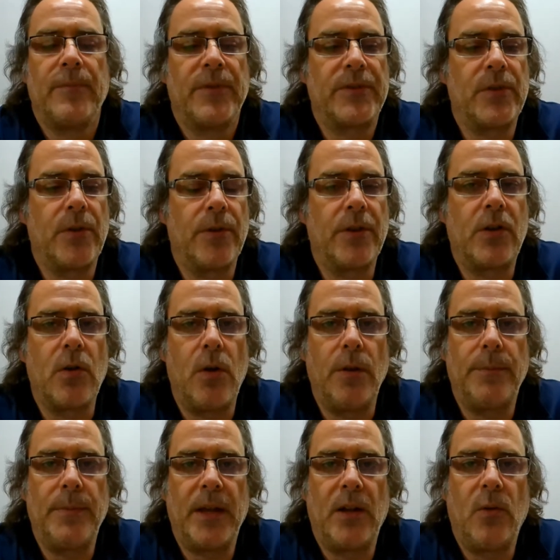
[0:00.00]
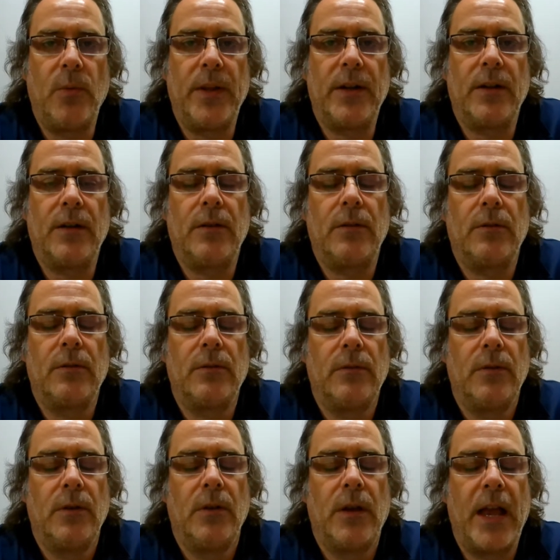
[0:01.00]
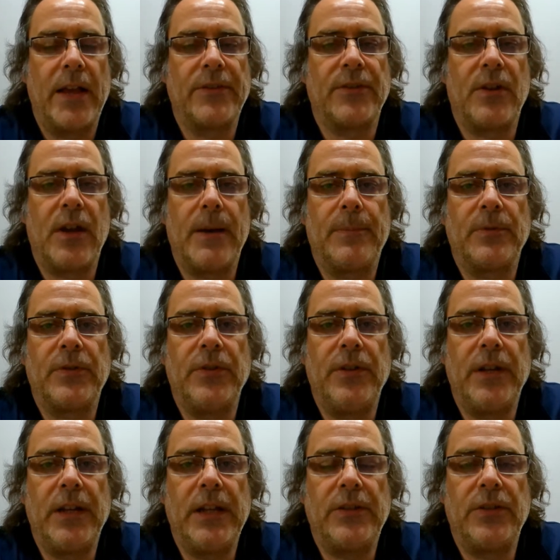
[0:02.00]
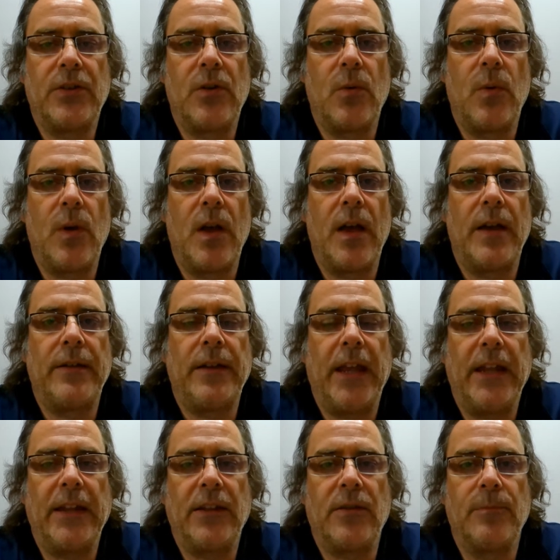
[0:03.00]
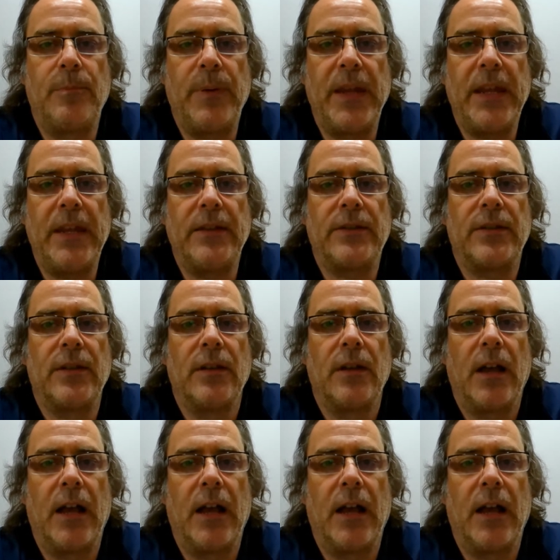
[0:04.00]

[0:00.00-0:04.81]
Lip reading: So the gold medal winner has an opportunity to go on and compete